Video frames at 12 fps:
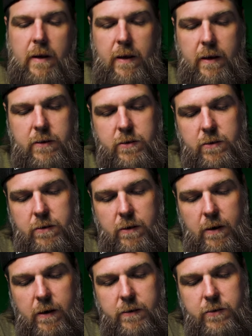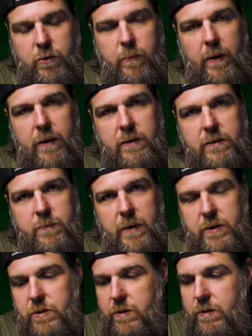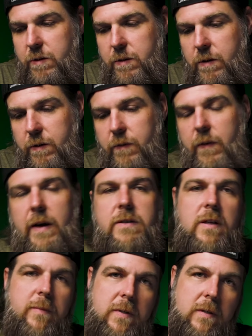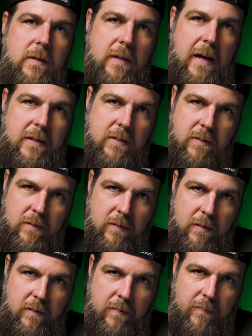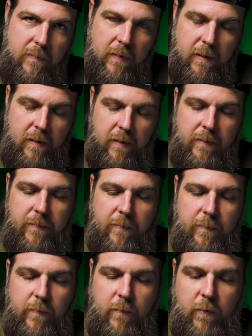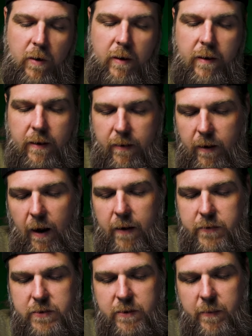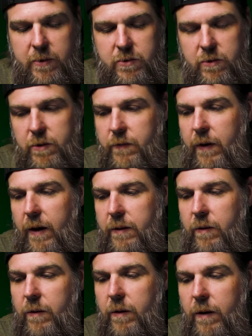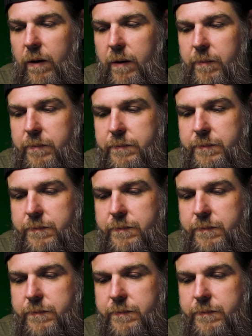hit your 2 buttons, make sure you've got something attached to the front. Obviously make sure you've got the